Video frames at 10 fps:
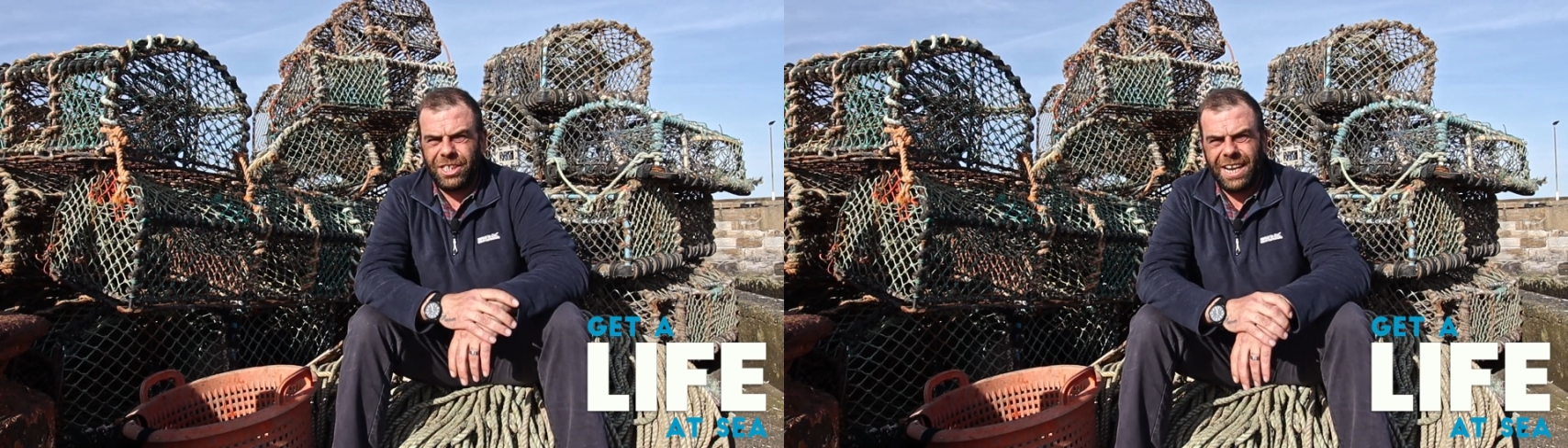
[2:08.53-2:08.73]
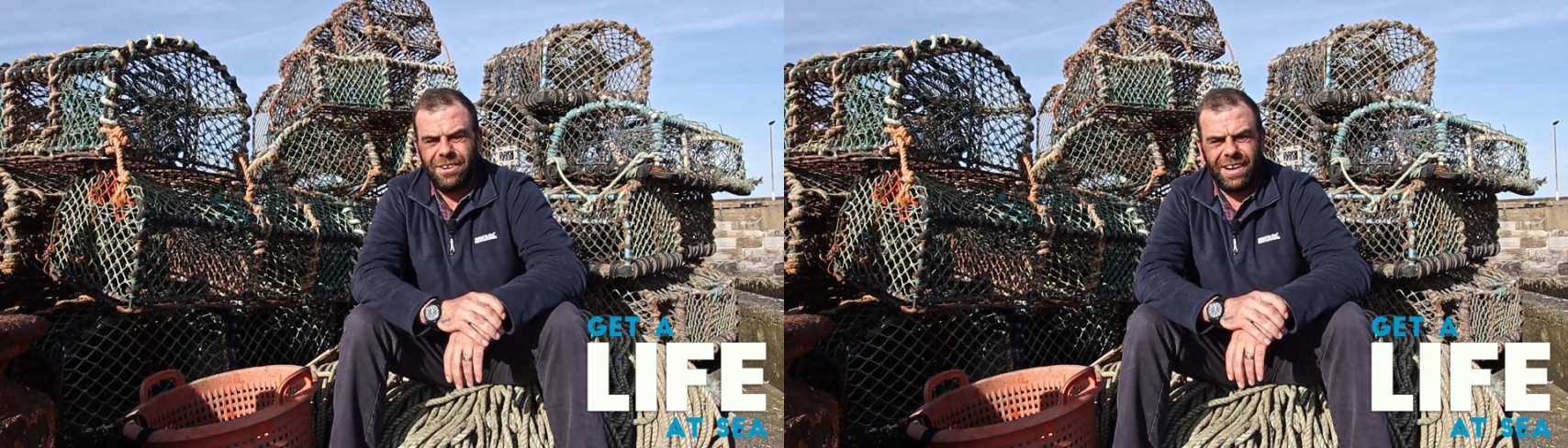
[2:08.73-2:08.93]

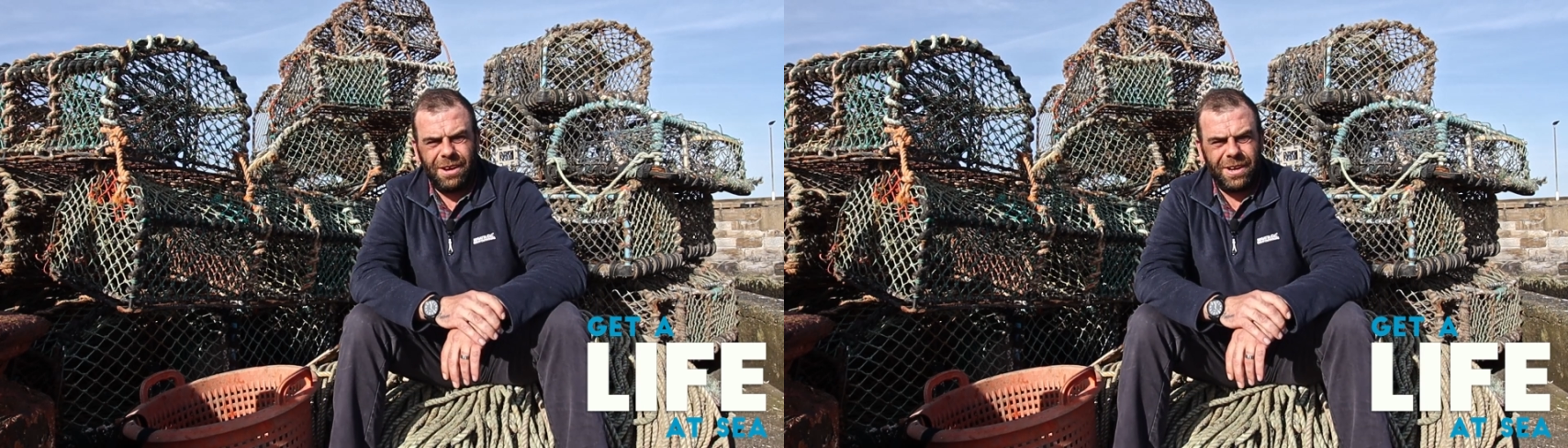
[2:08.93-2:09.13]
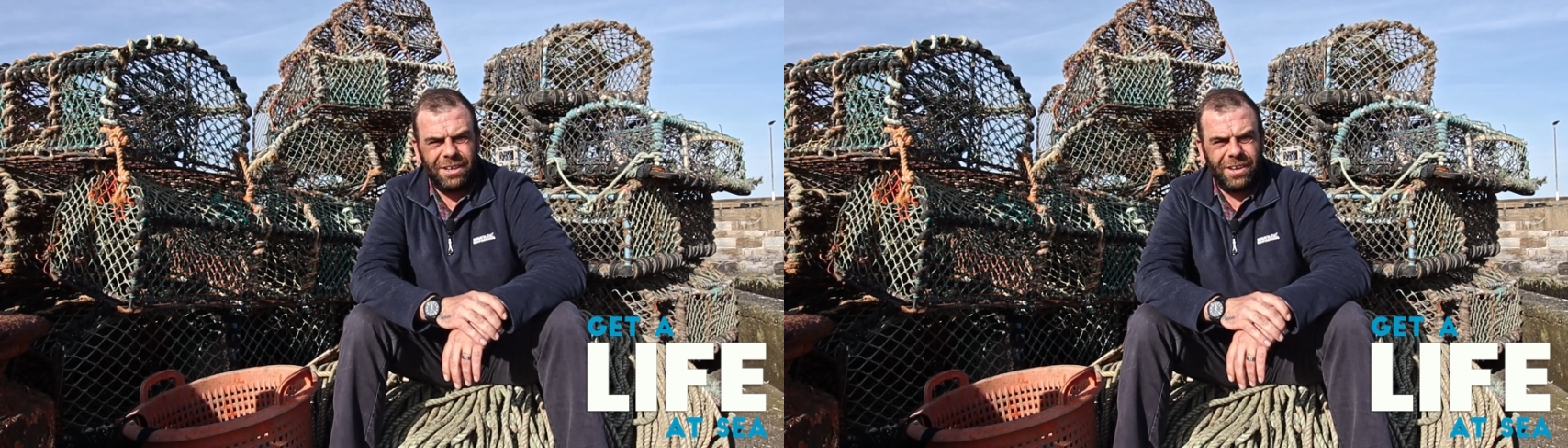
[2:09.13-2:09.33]

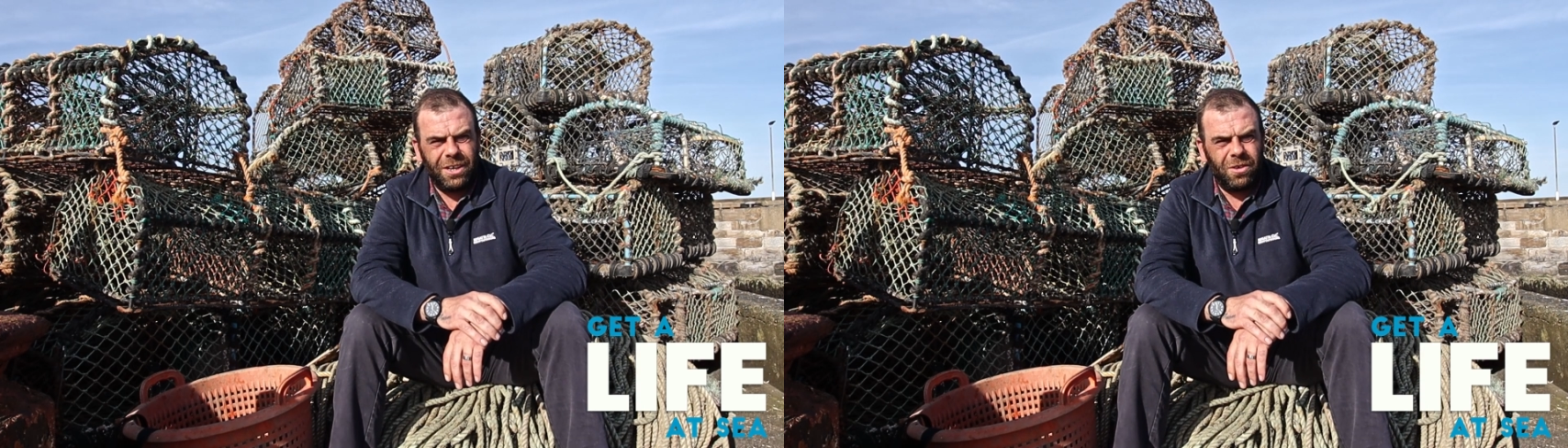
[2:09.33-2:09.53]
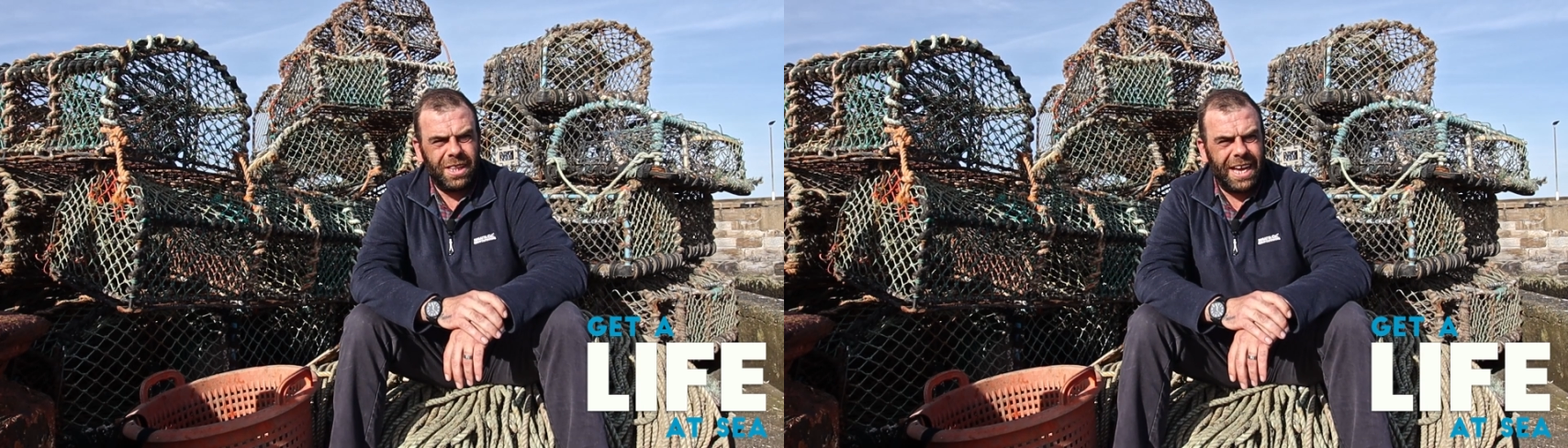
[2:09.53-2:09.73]
generate when you're a
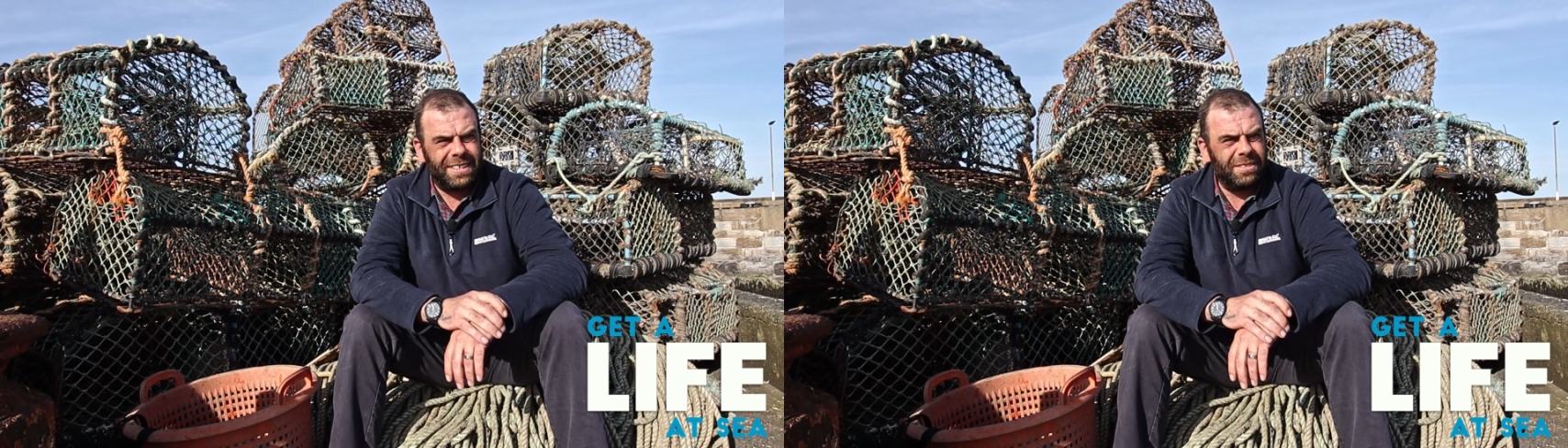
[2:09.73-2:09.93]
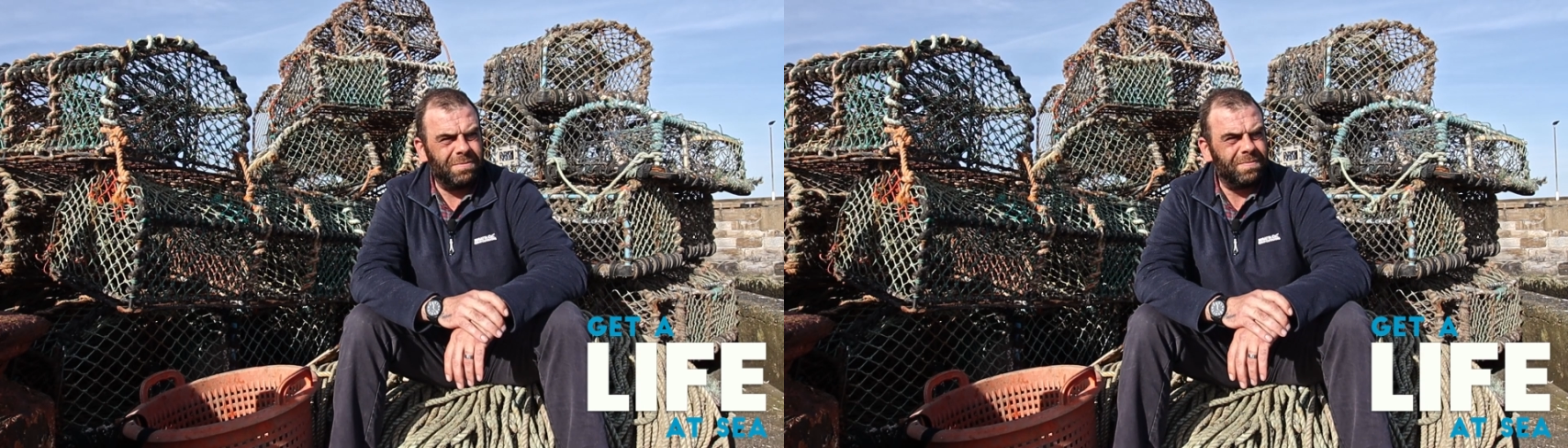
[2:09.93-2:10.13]
young lad,
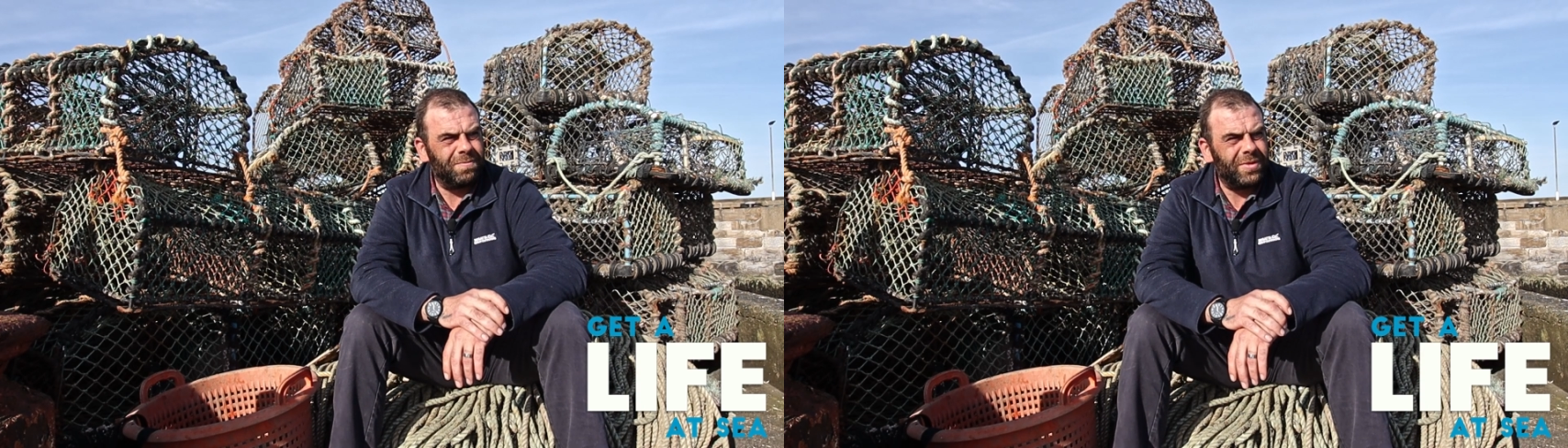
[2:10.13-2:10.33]
and